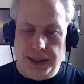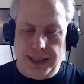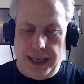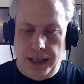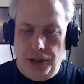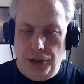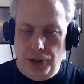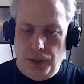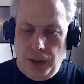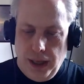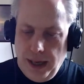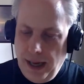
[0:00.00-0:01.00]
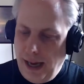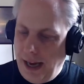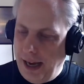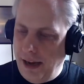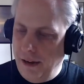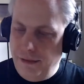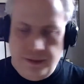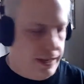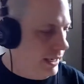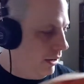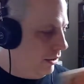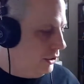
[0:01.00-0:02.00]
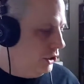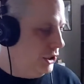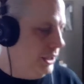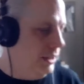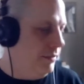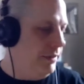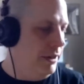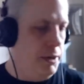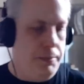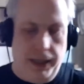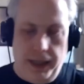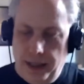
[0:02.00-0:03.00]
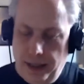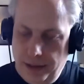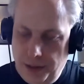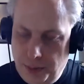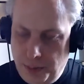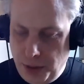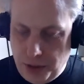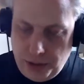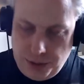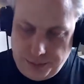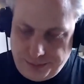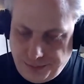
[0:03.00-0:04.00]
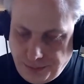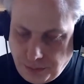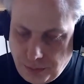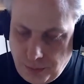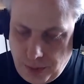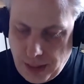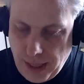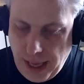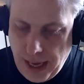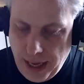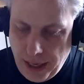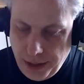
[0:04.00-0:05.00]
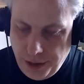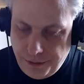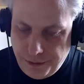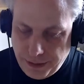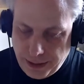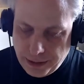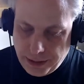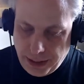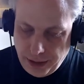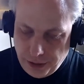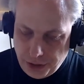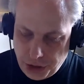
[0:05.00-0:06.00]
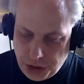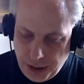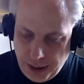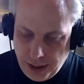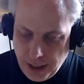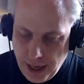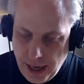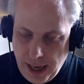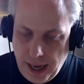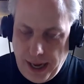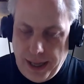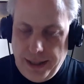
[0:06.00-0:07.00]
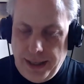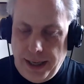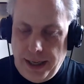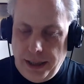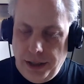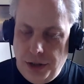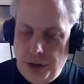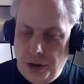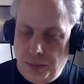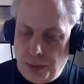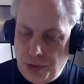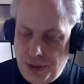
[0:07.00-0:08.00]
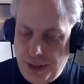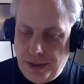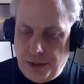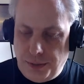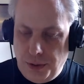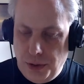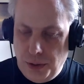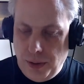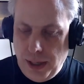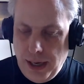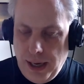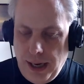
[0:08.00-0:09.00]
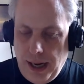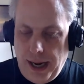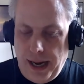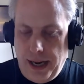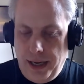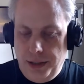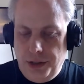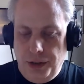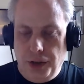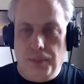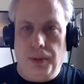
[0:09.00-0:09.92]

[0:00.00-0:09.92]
is that you have a character sheet at the very beginning of this book, and you fill out the character sheet, and then you proceed through and do your